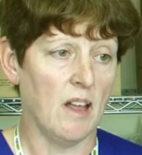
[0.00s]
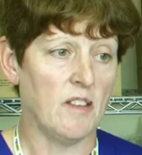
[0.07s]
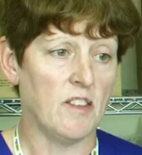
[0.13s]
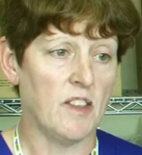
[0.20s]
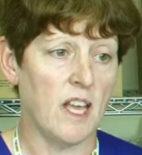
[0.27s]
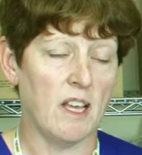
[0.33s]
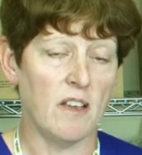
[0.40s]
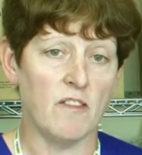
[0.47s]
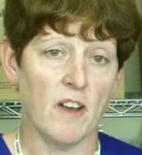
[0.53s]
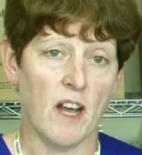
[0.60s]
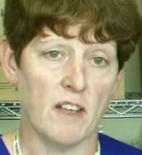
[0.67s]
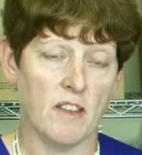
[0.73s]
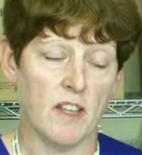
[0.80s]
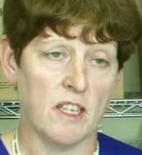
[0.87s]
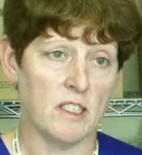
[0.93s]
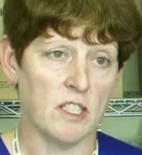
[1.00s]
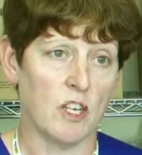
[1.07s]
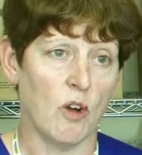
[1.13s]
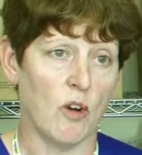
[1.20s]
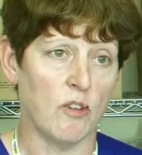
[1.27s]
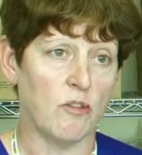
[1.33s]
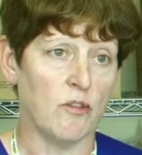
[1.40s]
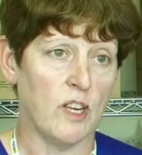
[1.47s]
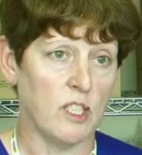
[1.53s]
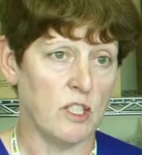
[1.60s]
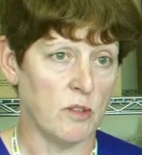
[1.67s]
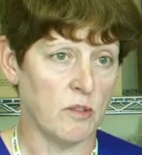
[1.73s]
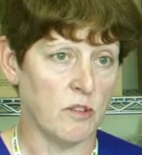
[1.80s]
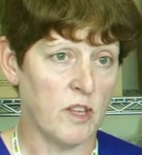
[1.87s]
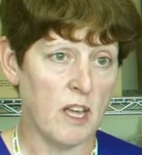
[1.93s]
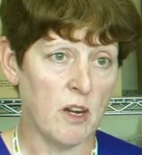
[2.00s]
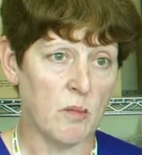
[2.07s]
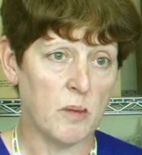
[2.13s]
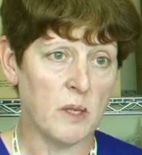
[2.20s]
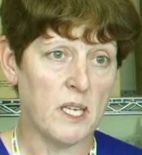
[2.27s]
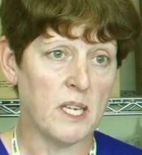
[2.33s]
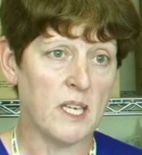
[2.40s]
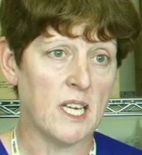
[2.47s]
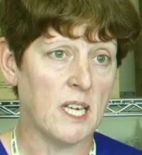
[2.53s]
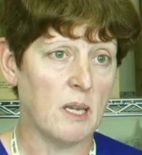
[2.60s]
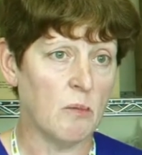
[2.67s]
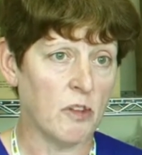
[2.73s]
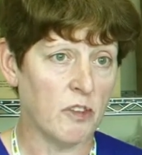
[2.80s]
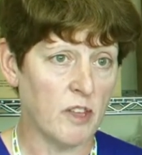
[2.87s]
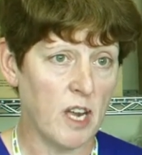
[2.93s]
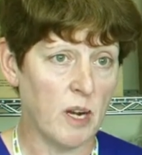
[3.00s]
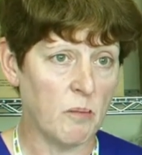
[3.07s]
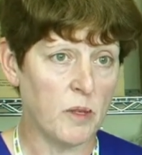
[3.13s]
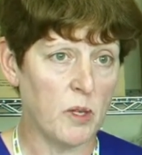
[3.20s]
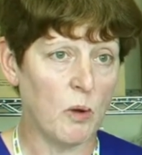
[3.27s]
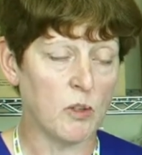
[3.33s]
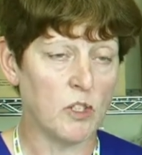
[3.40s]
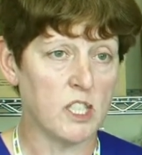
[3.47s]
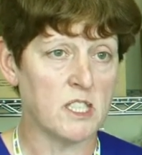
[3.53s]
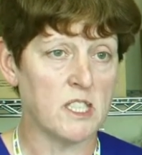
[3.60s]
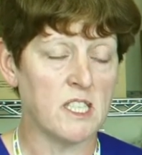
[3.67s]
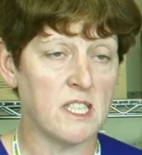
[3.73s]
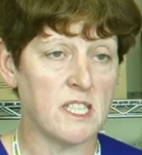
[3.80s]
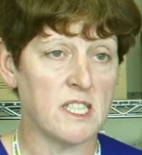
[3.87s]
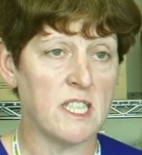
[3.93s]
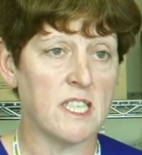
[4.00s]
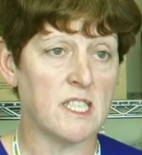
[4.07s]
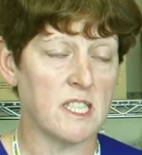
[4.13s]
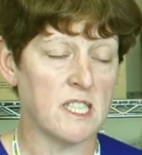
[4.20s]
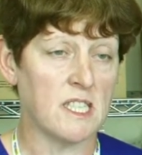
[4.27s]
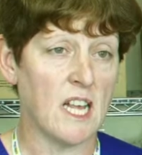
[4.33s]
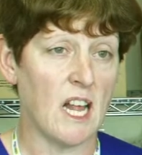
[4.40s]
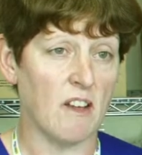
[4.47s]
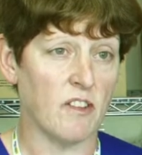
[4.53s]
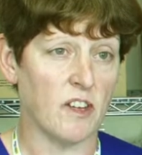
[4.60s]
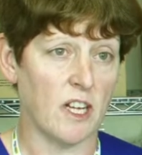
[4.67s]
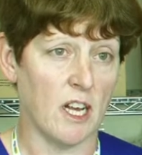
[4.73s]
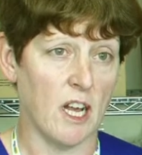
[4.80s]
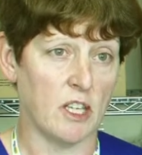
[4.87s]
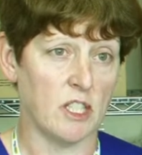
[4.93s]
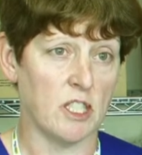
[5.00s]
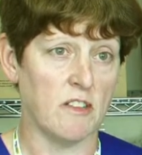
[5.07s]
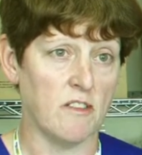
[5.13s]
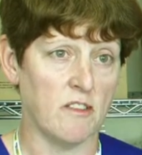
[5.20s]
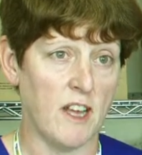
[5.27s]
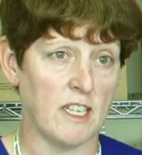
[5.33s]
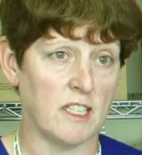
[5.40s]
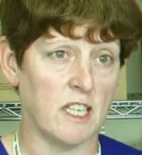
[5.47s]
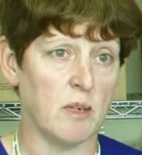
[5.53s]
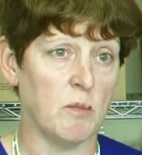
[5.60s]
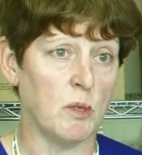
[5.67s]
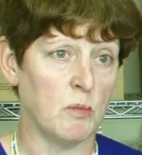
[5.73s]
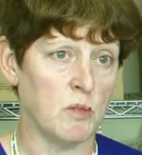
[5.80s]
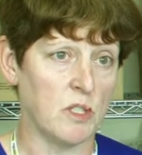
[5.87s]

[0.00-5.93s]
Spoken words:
They've either undergone radiotherapy, chemotherapy, or just the disease itself can actually affect their immune